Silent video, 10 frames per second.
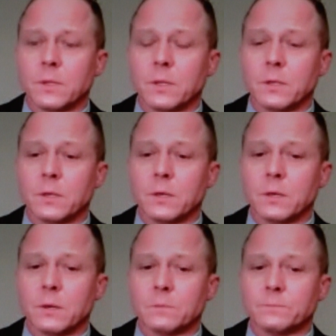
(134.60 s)
And
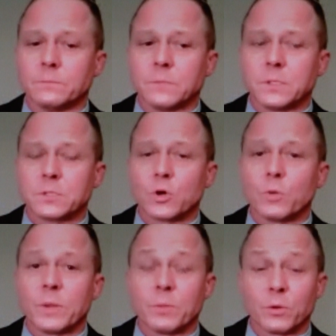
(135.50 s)
I just
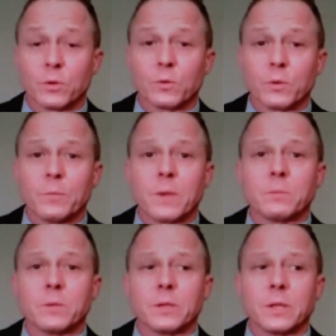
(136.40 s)
hope people will remember